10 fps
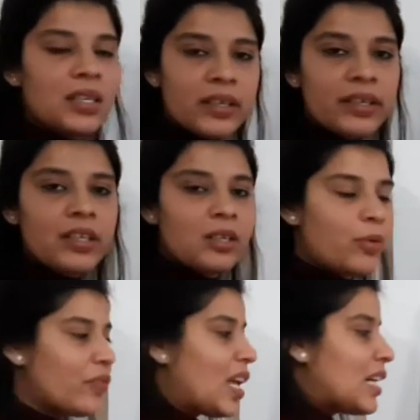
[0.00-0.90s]
third term
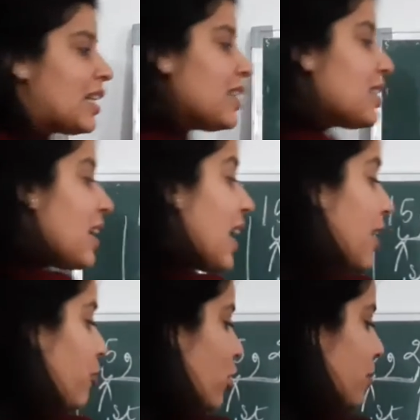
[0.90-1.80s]
of that list,
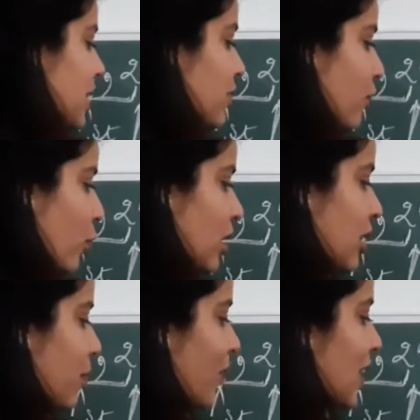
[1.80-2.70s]
A4 means fourth
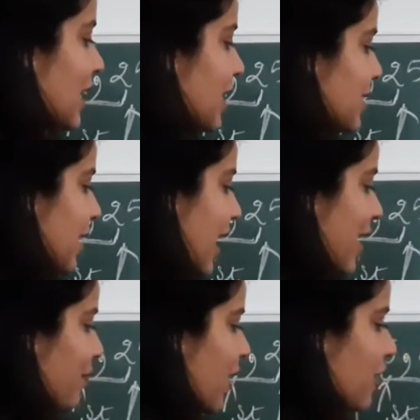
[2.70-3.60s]
term of that list, and
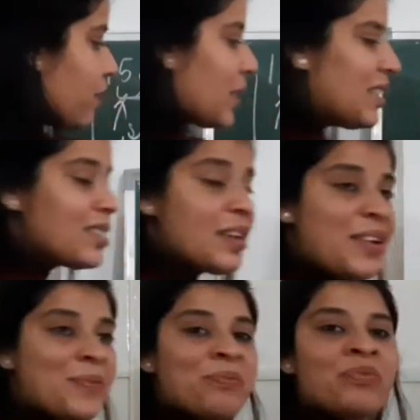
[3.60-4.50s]
A5 means
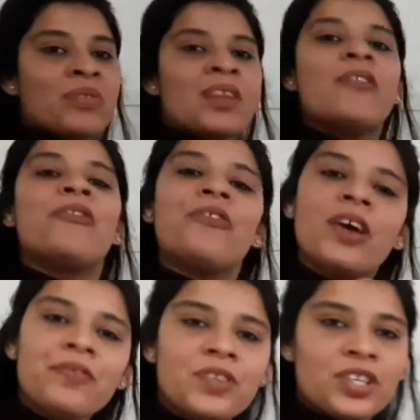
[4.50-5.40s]

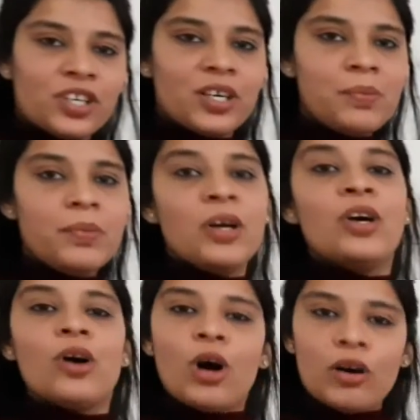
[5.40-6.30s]
fifth term
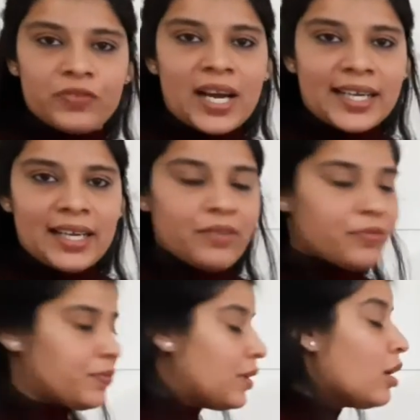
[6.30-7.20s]
of that
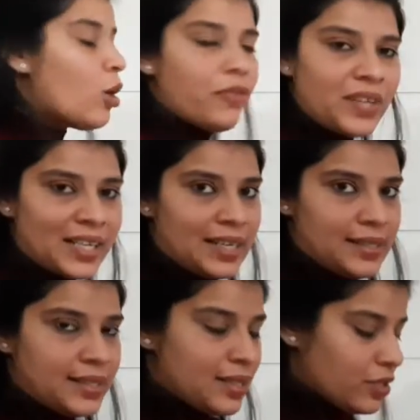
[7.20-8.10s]

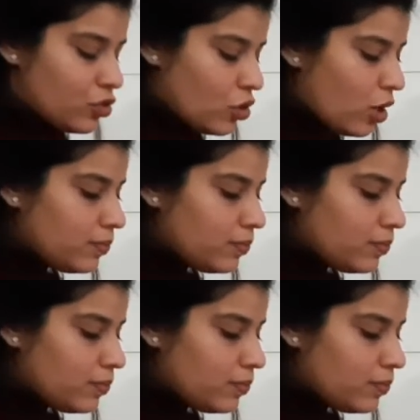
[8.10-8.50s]
list. So,